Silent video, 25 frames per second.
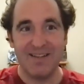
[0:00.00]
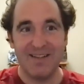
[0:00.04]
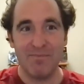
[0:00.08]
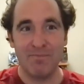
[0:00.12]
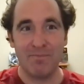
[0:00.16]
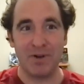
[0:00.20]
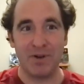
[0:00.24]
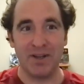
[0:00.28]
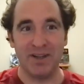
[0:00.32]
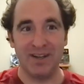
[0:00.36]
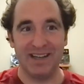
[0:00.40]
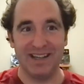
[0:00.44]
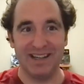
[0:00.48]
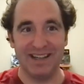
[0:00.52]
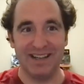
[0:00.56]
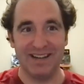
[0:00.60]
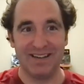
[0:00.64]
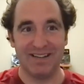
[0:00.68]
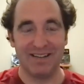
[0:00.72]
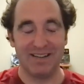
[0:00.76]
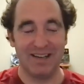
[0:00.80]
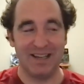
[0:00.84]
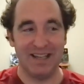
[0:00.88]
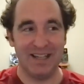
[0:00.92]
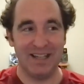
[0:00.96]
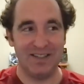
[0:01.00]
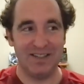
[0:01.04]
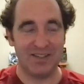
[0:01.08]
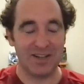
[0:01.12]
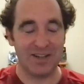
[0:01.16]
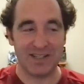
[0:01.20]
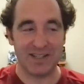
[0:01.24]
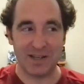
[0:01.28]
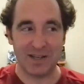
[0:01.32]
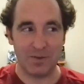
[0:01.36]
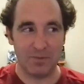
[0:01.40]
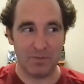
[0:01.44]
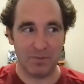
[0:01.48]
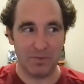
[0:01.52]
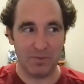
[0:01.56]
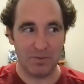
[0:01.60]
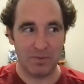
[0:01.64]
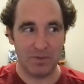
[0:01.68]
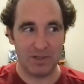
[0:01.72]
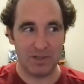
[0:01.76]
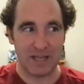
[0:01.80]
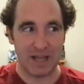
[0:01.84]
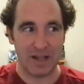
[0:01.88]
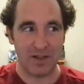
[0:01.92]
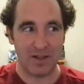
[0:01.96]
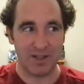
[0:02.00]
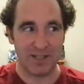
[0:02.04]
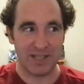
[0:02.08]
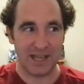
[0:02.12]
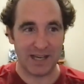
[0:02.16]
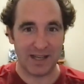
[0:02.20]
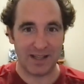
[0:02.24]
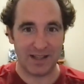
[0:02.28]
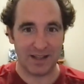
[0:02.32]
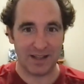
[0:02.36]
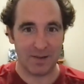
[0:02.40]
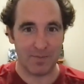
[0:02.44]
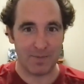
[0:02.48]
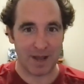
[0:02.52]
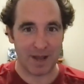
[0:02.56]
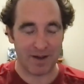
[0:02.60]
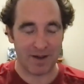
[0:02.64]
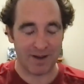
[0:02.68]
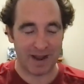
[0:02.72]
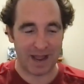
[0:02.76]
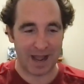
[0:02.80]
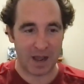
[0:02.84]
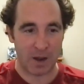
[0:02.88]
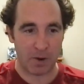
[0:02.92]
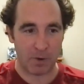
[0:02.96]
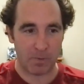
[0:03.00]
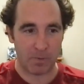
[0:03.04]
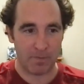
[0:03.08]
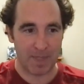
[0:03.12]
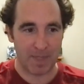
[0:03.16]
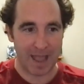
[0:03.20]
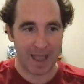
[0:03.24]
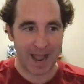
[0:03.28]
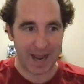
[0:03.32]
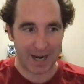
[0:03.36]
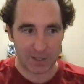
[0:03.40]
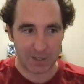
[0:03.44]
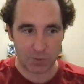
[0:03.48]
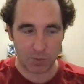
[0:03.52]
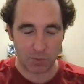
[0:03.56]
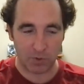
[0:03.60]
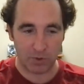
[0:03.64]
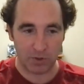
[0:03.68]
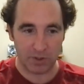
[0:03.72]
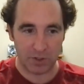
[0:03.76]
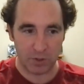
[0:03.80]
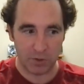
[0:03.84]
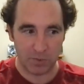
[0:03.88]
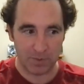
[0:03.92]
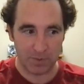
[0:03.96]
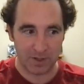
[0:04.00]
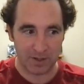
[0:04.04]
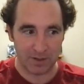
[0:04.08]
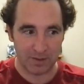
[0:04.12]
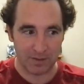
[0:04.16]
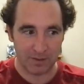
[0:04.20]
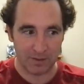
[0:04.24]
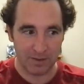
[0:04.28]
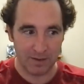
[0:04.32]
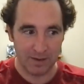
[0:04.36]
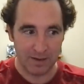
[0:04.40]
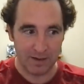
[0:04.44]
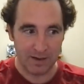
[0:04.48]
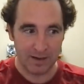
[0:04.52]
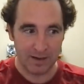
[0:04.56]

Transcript: but does it tell us anything about how actual human